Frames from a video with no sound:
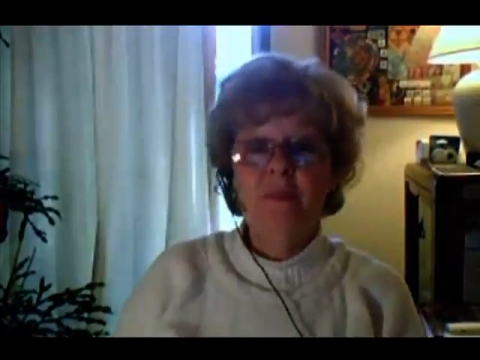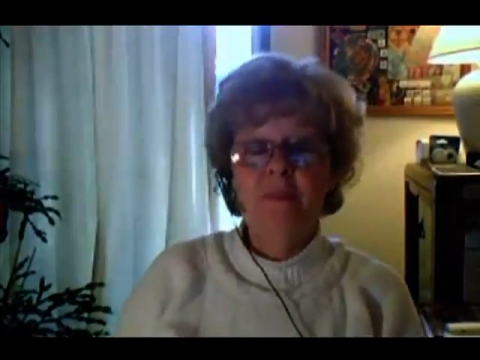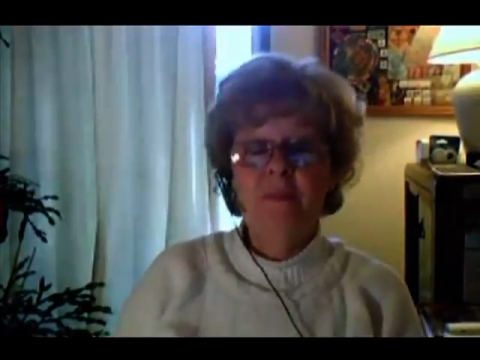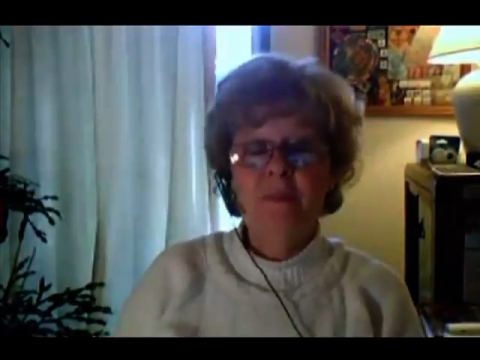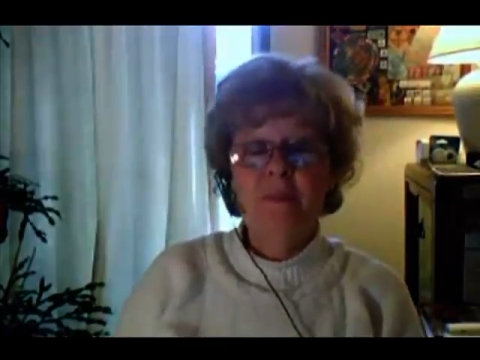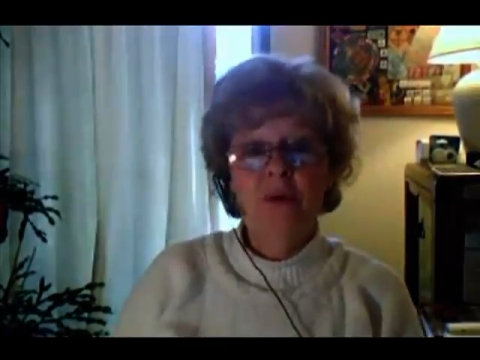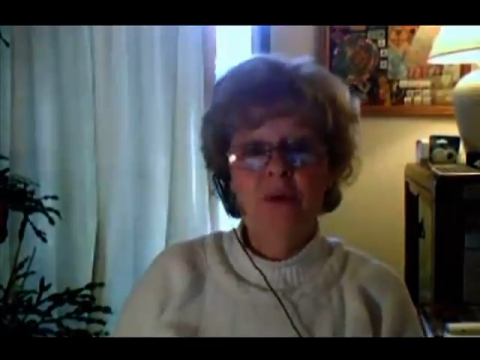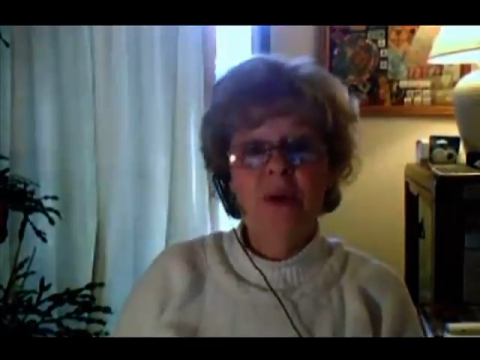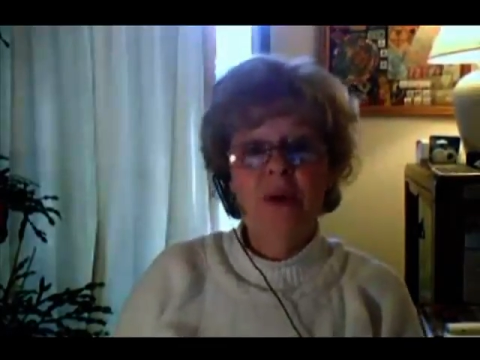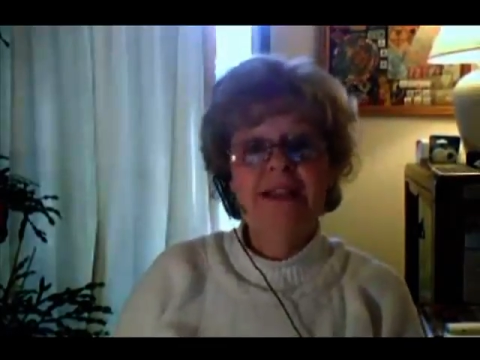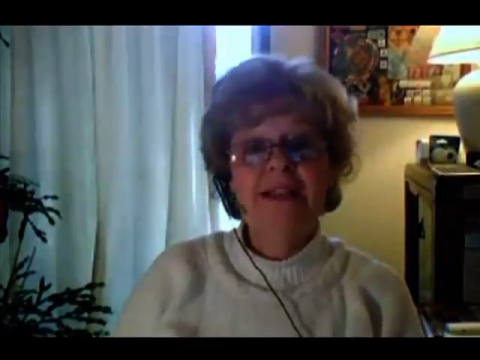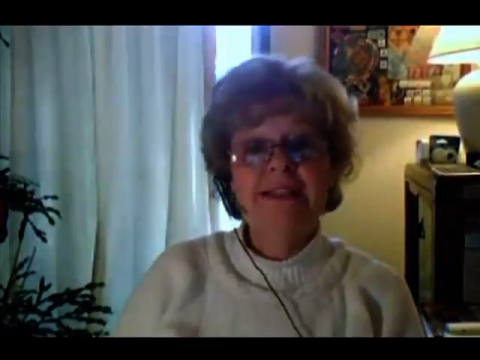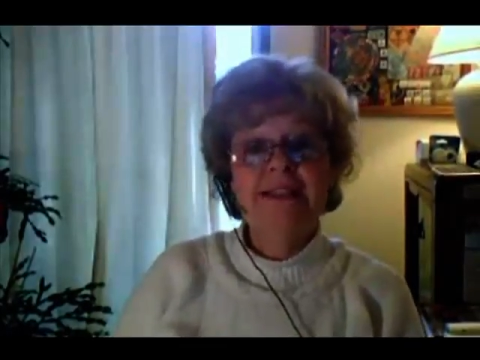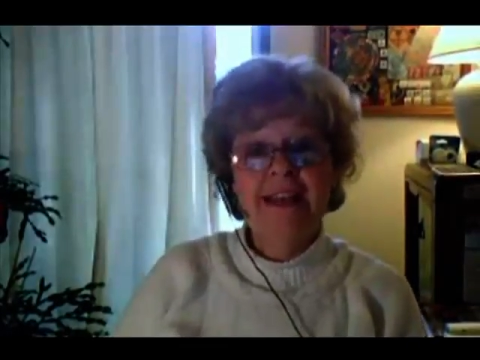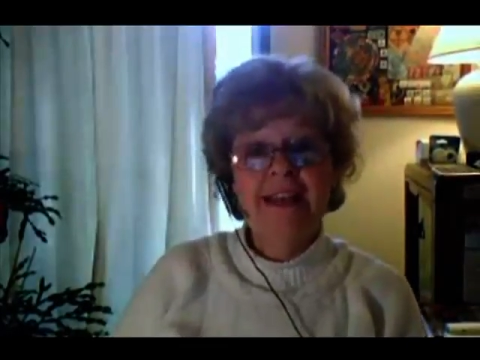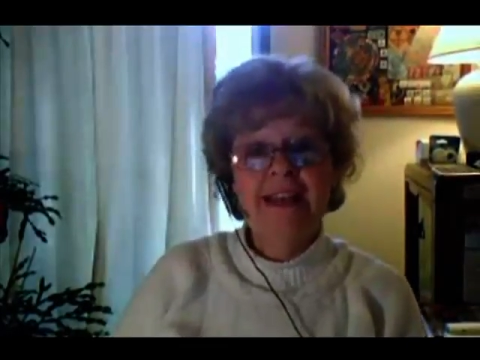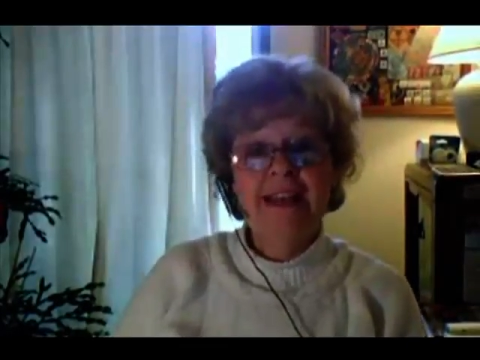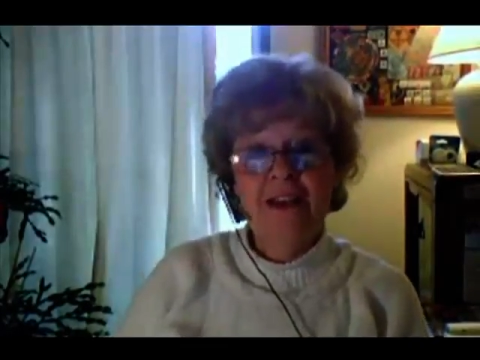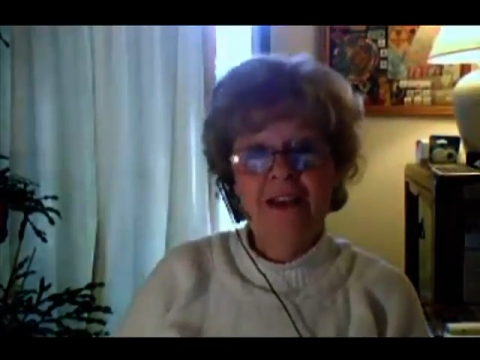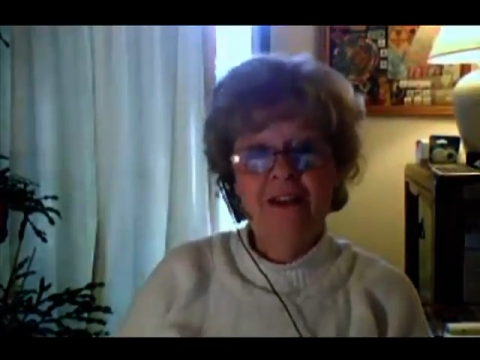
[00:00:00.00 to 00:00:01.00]

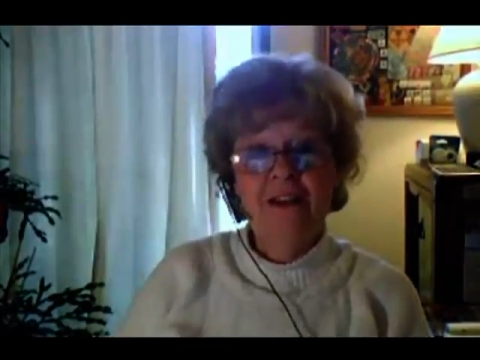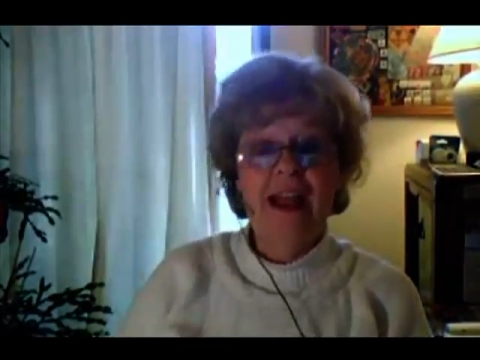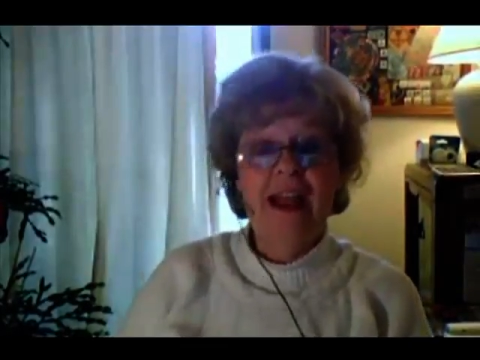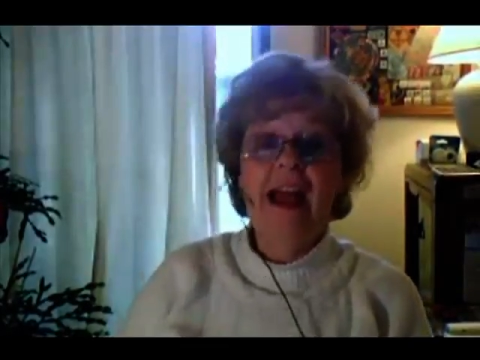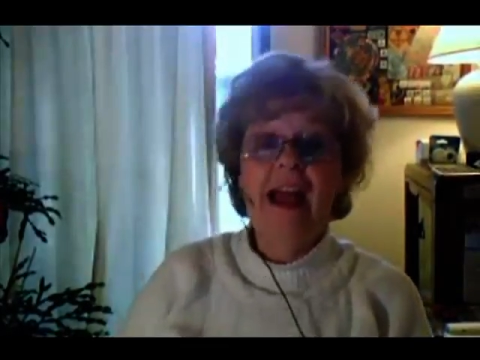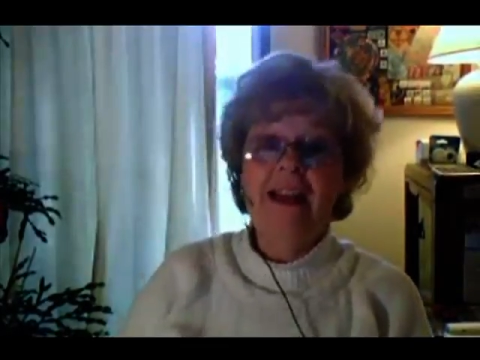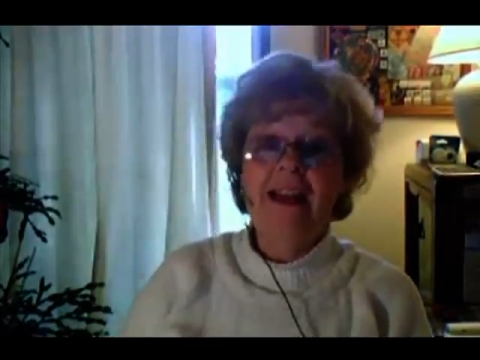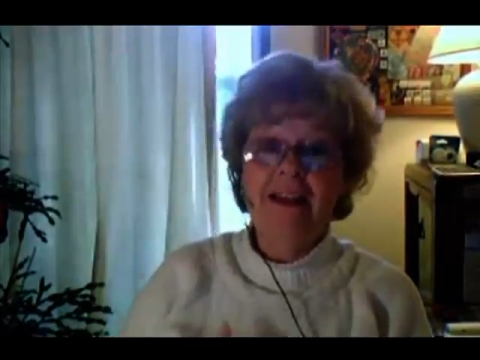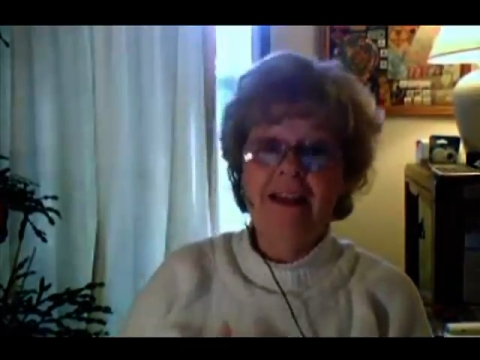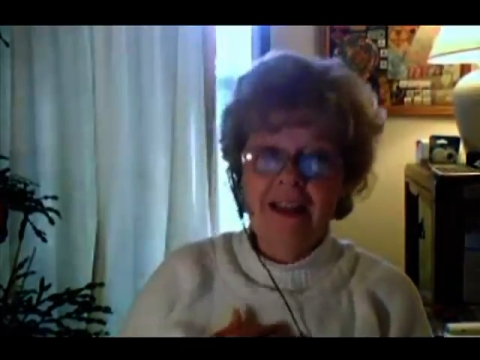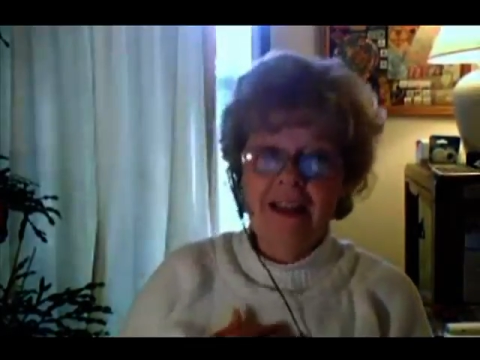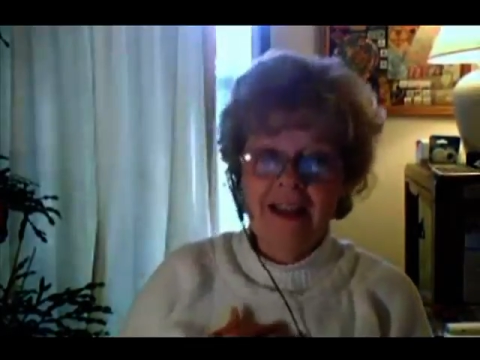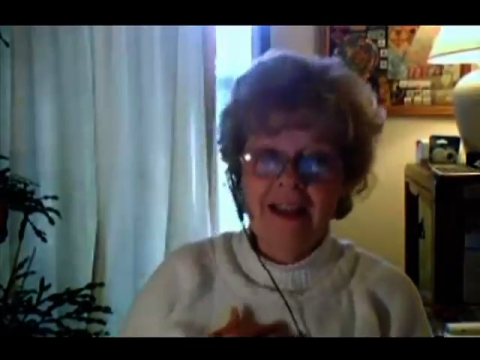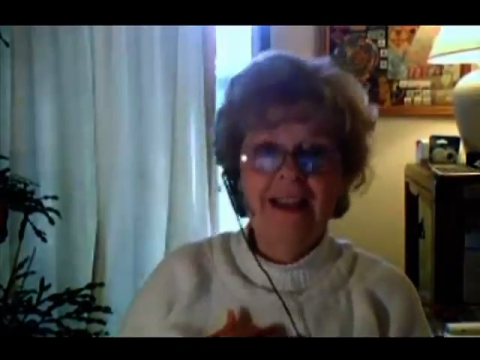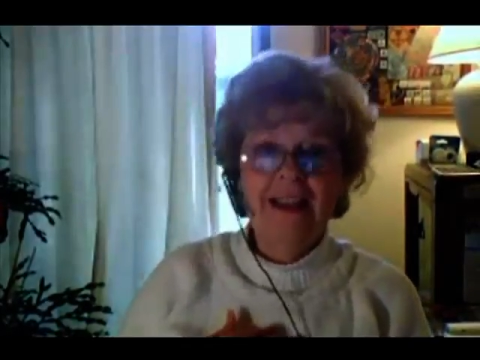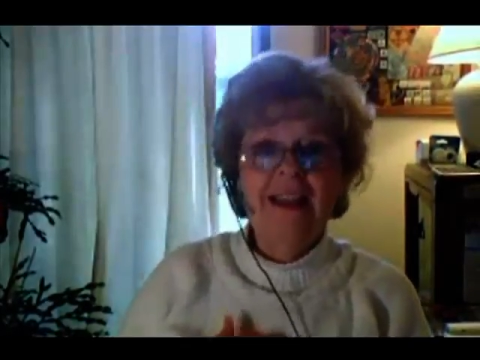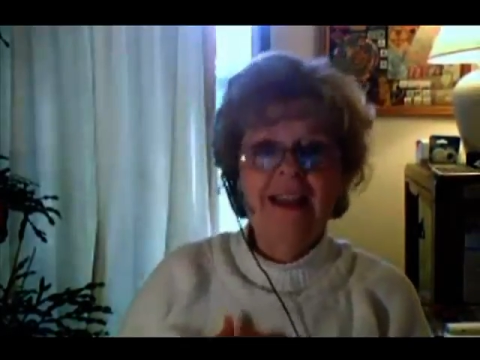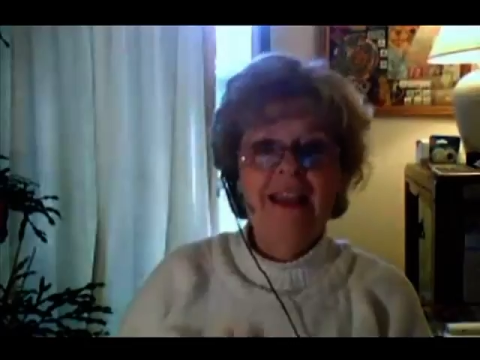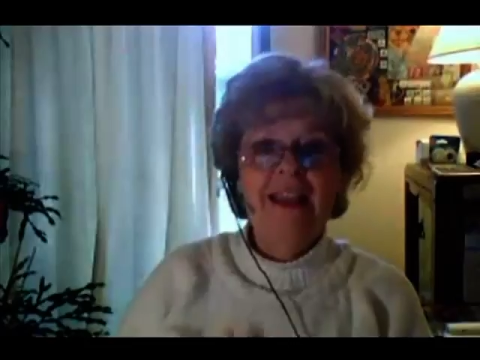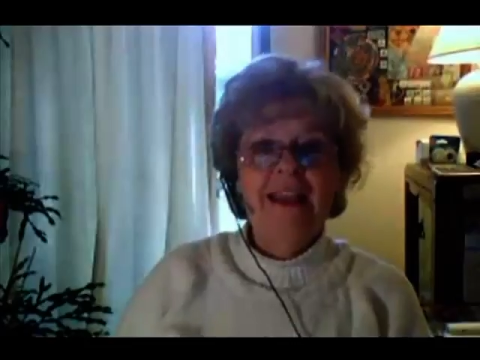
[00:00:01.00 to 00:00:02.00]
procrastinator.
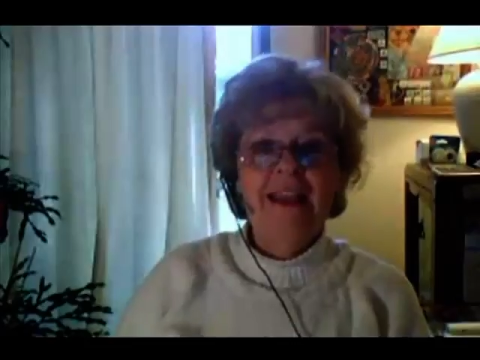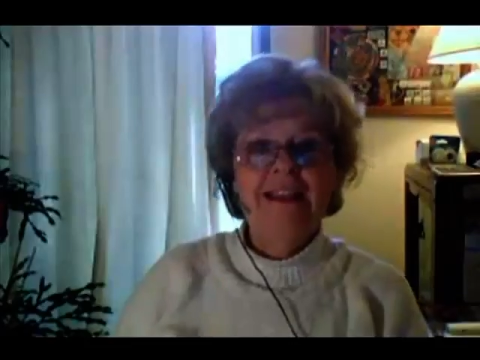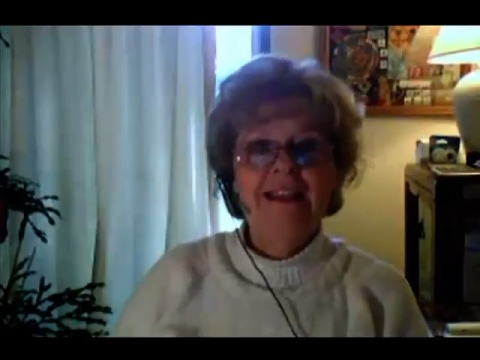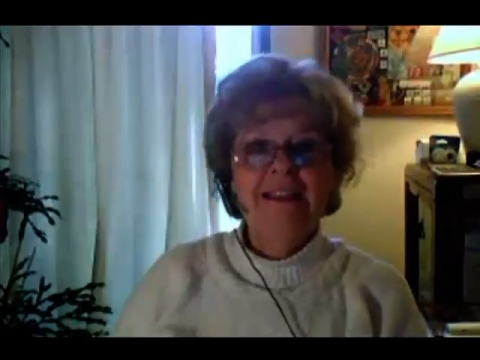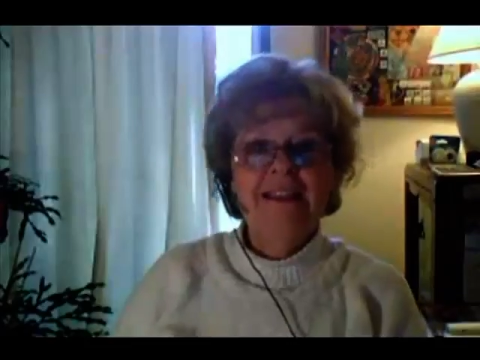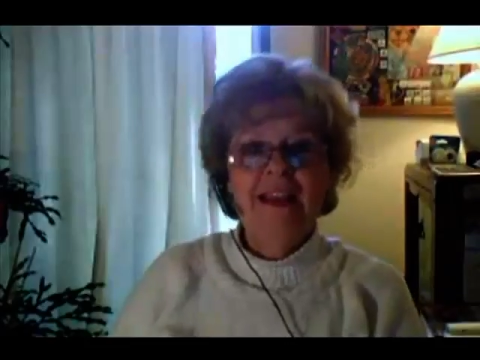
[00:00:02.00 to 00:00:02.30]
Get